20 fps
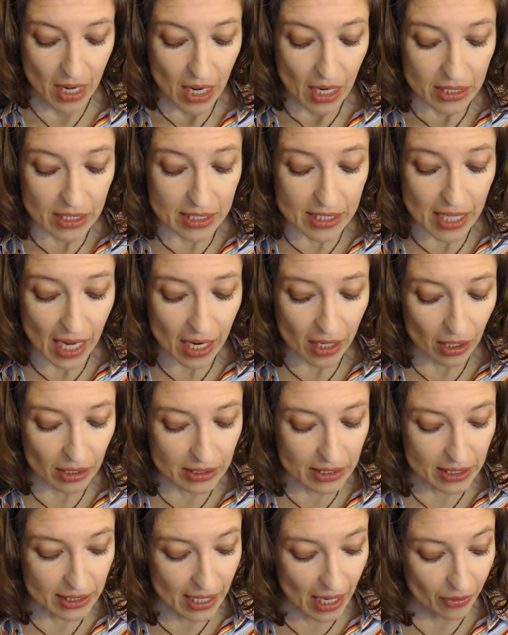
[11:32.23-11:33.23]
To tie it all
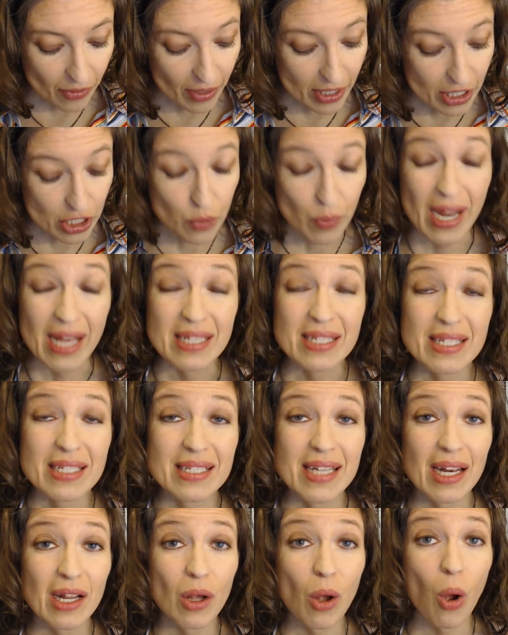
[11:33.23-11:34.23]
together into an
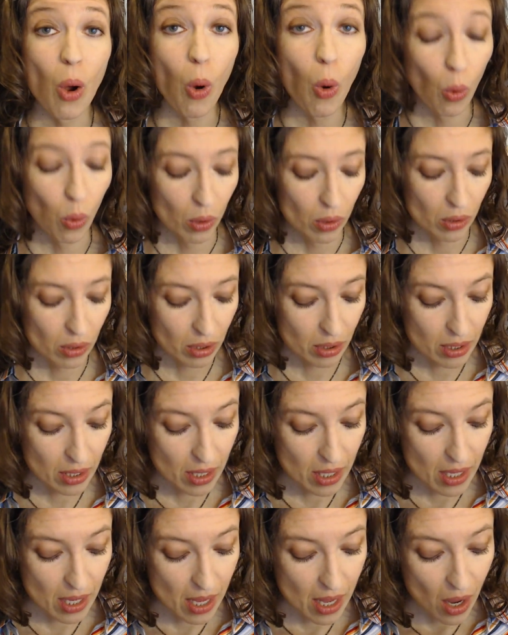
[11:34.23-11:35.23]
aesthetic whole,
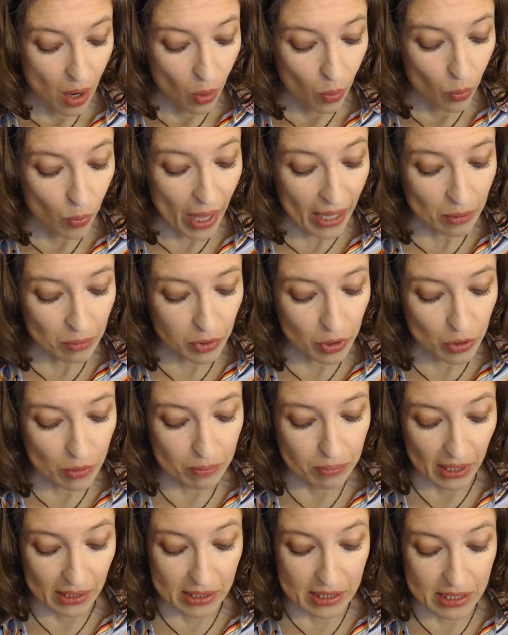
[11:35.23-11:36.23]
red and blue
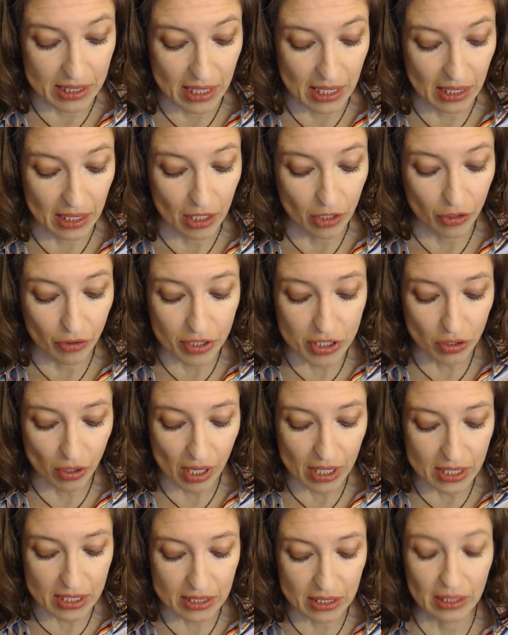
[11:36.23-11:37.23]
bunting
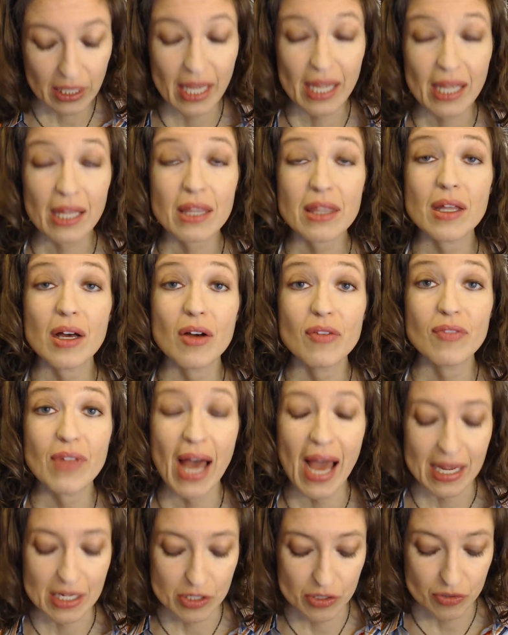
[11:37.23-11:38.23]
crisscrossed the length of the
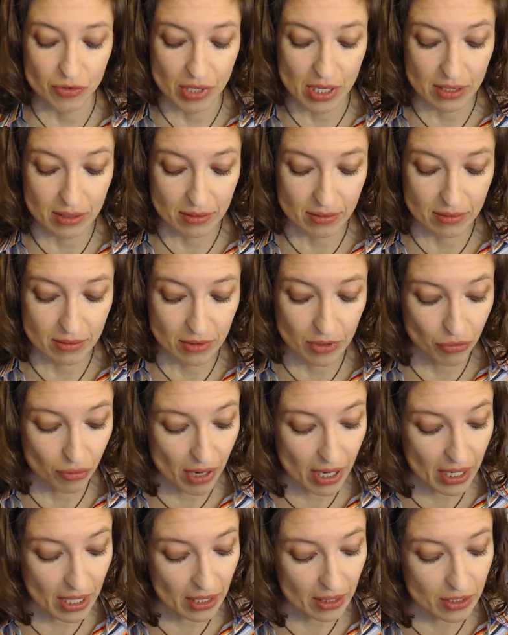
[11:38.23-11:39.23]
high street,
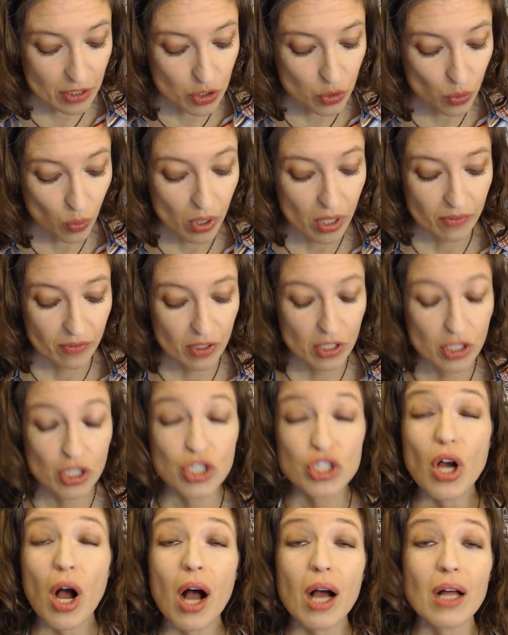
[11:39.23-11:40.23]
creating the sort of
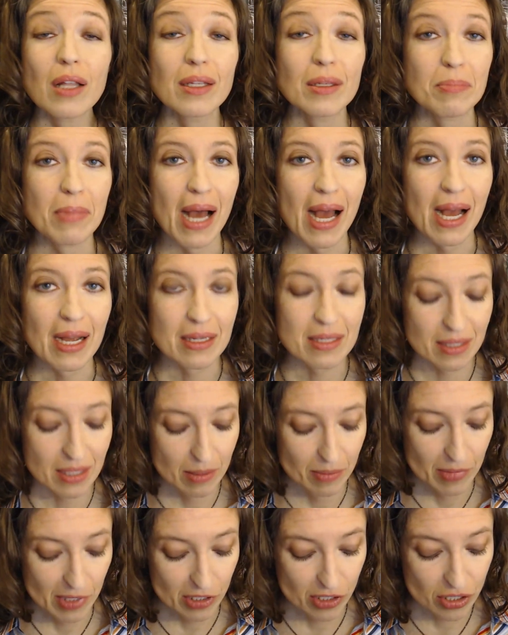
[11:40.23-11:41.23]
chocolate box
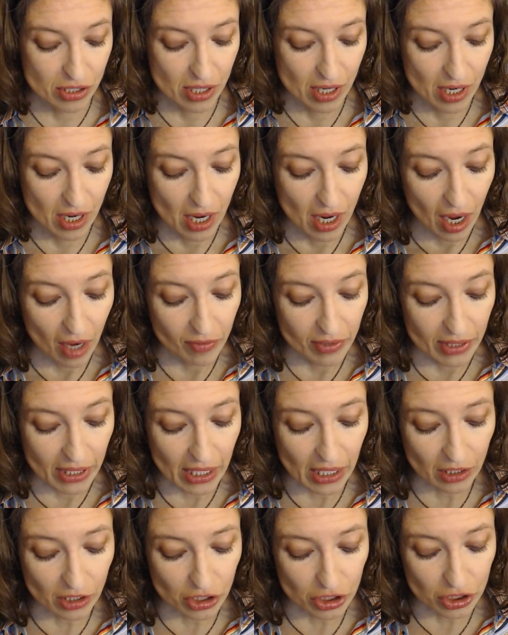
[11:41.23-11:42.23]
image of an
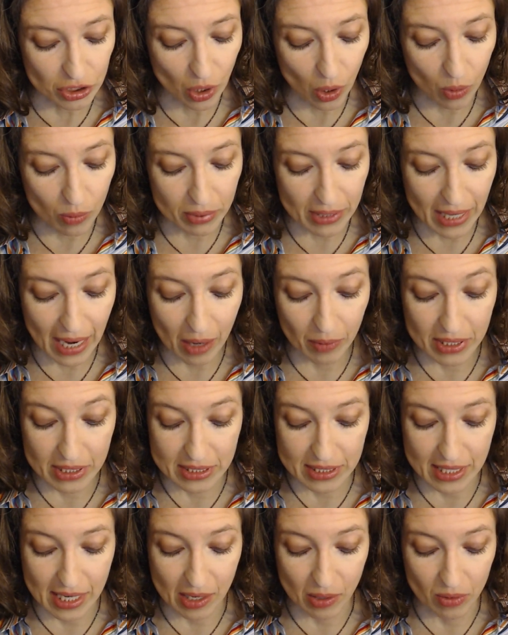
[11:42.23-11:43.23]
English home
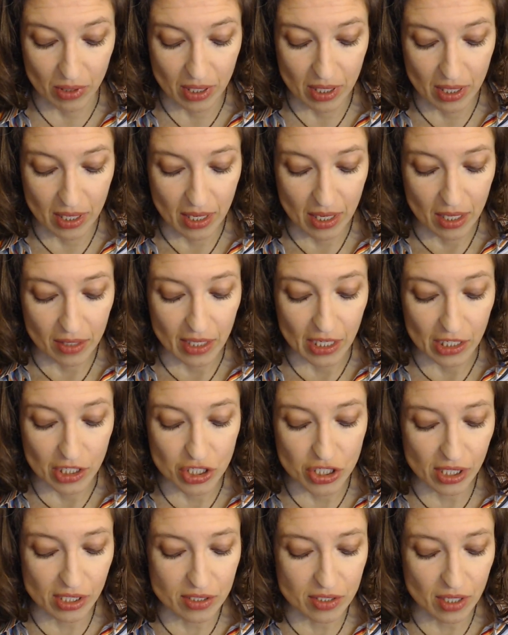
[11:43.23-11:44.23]
counties town that
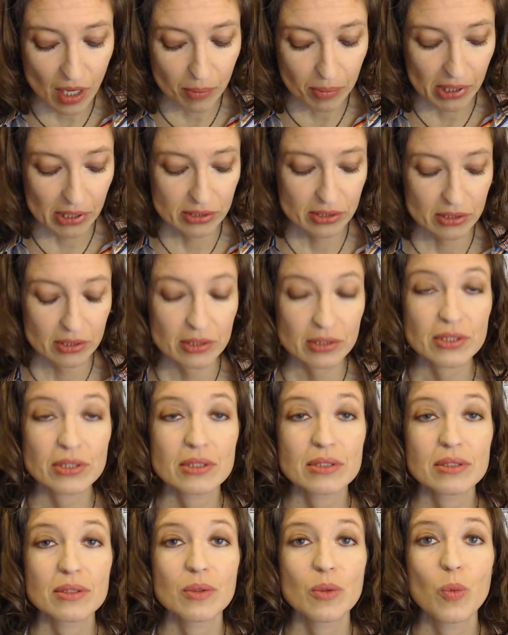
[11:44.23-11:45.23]
jigsaw
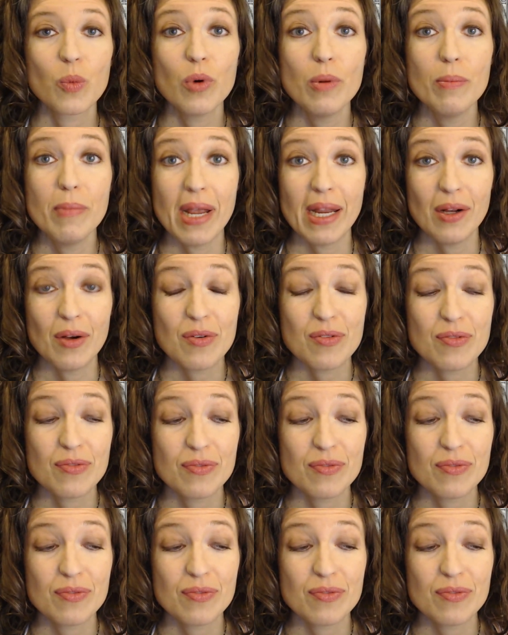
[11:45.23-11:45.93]
puzzles were made of.